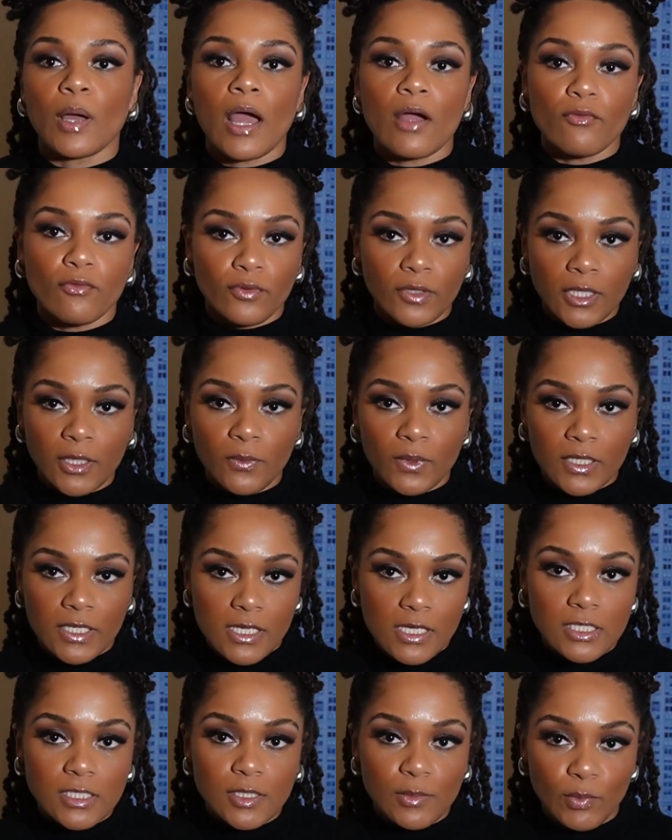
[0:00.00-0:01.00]
I really want
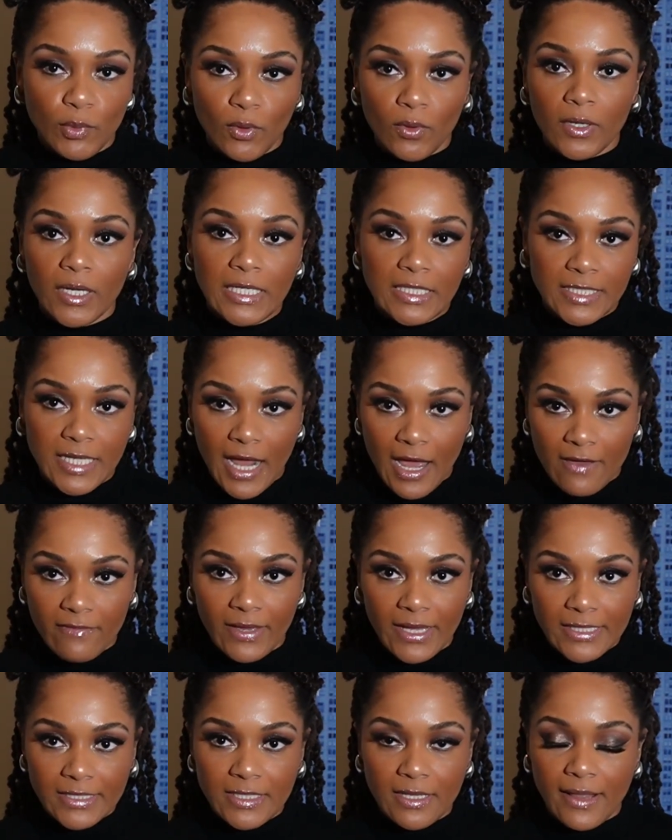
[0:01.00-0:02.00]
to explore and
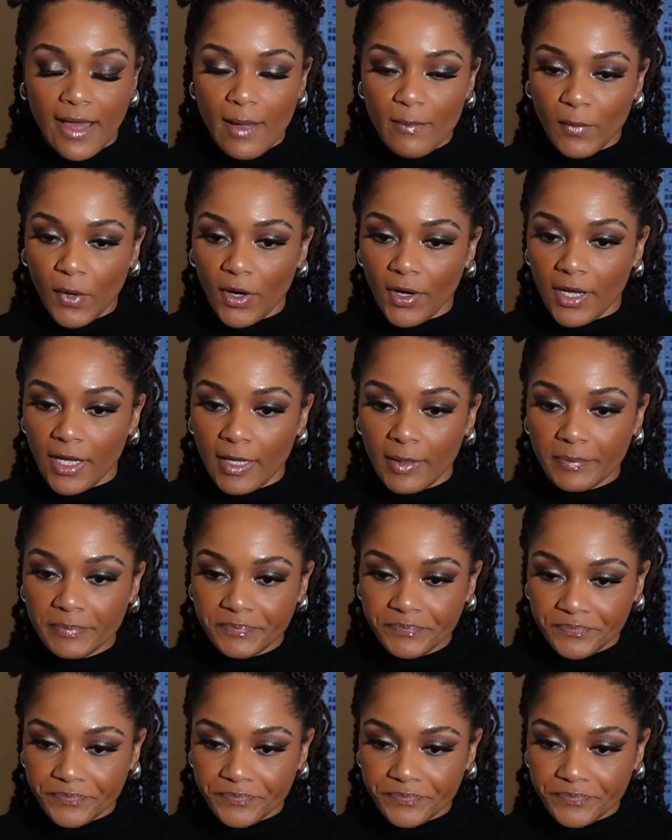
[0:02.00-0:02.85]
dive into that market.